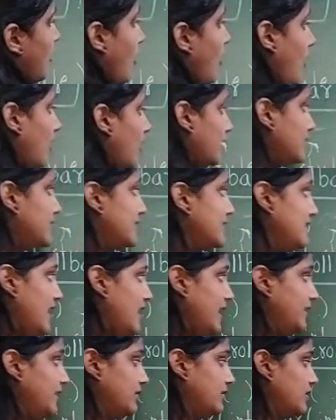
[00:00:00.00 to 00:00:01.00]
or a
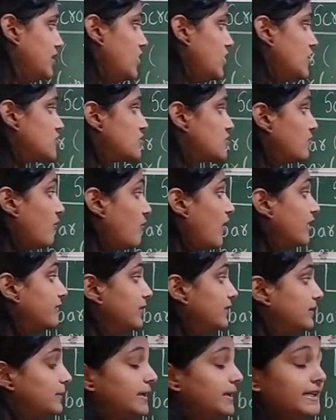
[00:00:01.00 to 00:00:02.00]
slider. So what
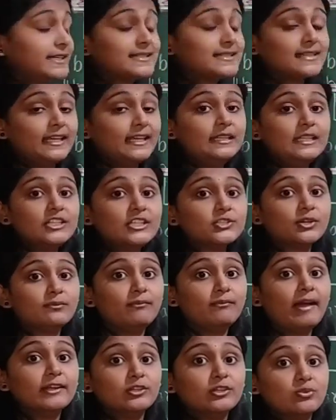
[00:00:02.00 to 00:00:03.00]
will be its
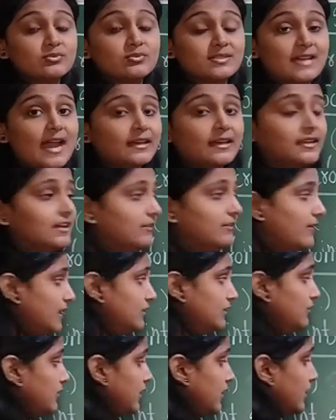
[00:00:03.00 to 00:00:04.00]
initial value? Starting
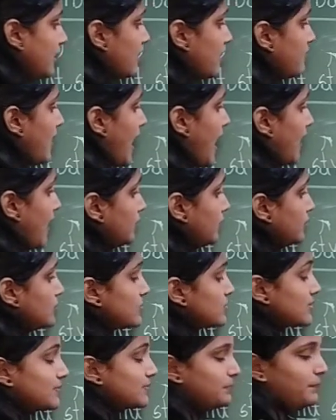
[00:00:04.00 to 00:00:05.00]
value, here we have
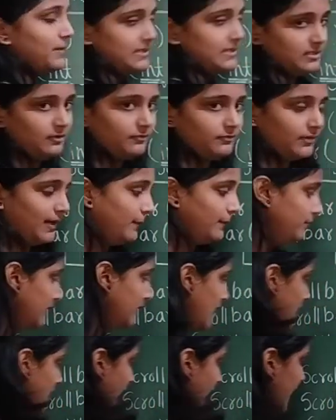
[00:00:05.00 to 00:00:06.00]
to specify.
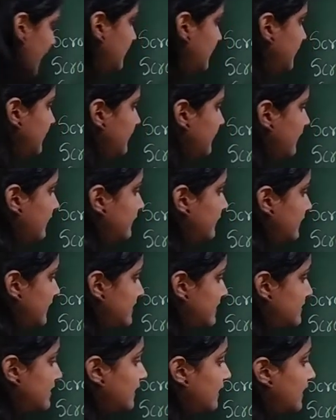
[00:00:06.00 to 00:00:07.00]
And here
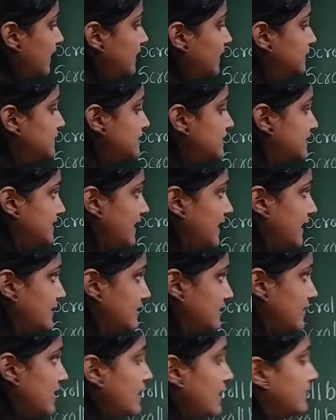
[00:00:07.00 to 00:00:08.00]
is a thumb
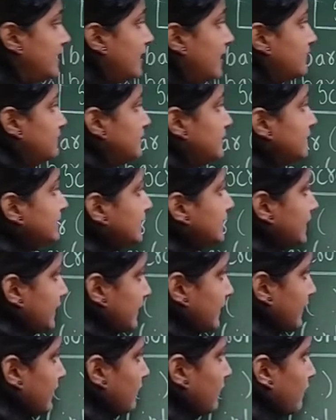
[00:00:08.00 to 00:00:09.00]
size. That means
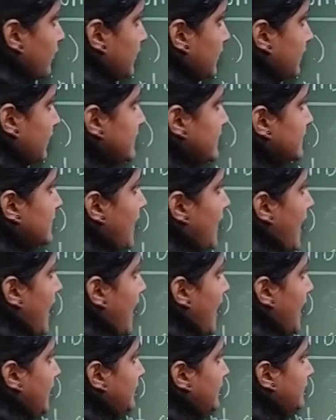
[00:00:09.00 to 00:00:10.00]
here what is the
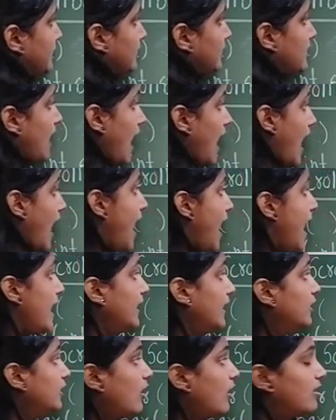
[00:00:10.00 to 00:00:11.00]
height?
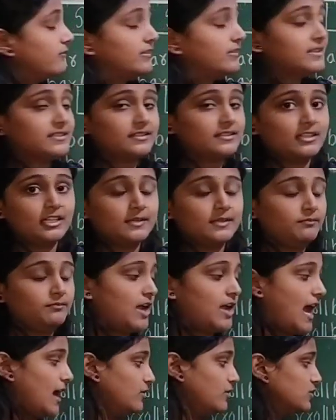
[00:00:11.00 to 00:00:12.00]
Height of this thumb
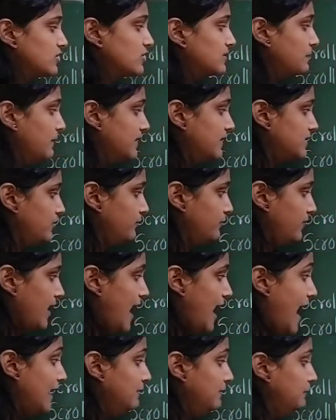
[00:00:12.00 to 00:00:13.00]
we have to specify,
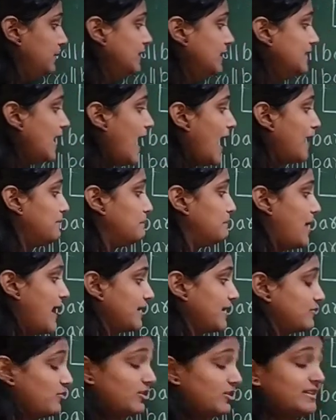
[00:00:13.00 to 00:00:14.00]
and mean and
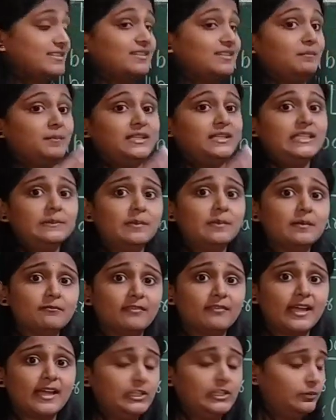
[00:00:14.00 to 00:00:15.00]
max, what is the
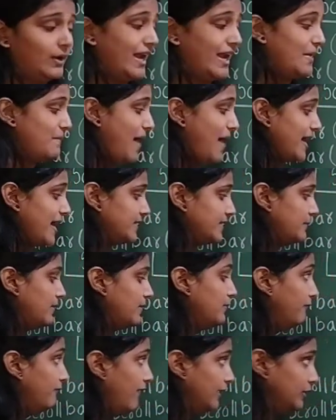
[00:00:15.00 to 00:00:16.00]
minimum value and
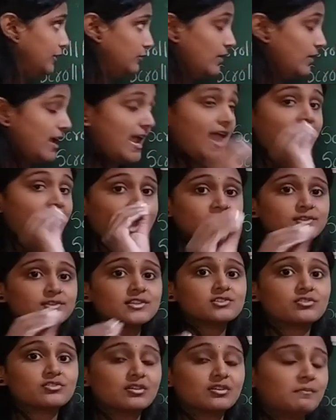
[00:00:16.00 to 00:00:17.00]
maximum value. And
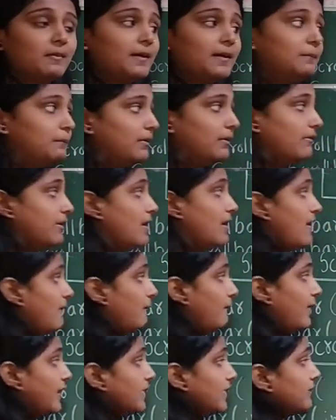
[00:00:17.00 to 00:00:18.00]
just remember,
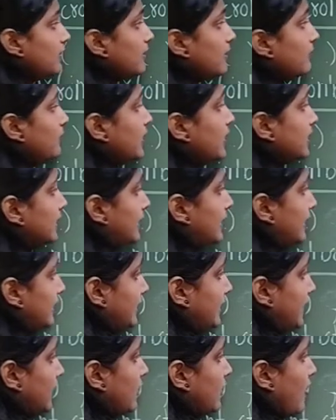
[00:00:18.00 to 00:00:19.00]
whenever we
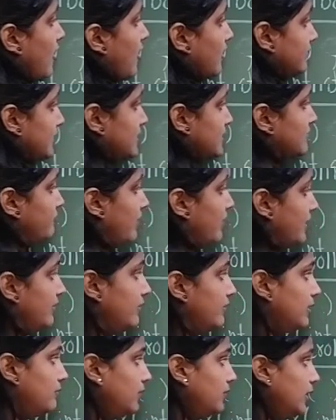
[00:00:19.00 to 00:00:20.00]
click on this,
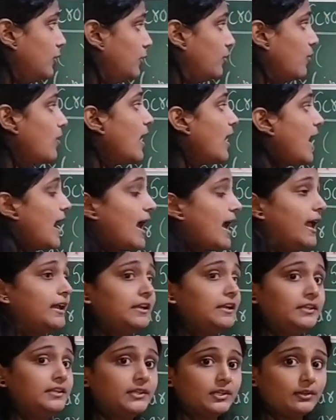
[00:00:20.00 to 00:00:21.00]
whenever we go
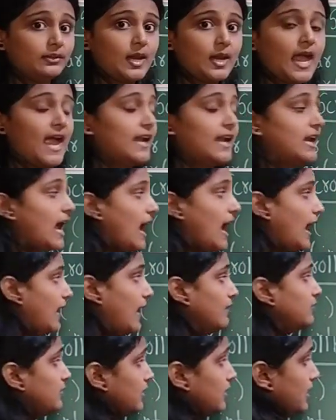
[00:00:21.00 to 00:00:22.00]
here and
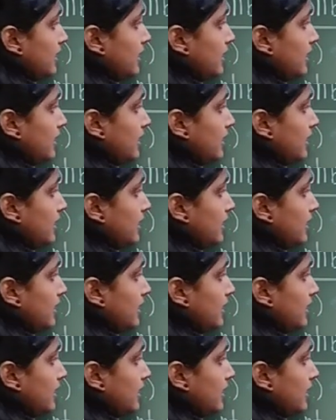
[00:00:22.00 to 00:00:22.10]
have,